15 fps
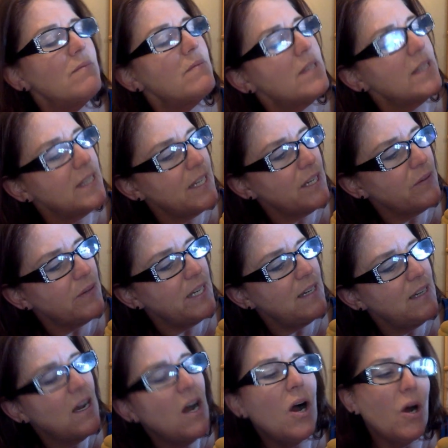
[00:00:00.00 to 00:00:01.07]
Larry,
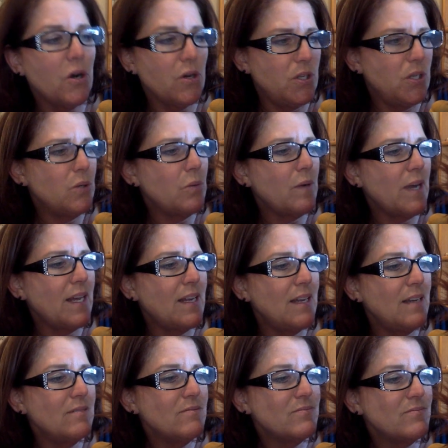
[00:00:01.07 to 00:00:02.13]
are you ready?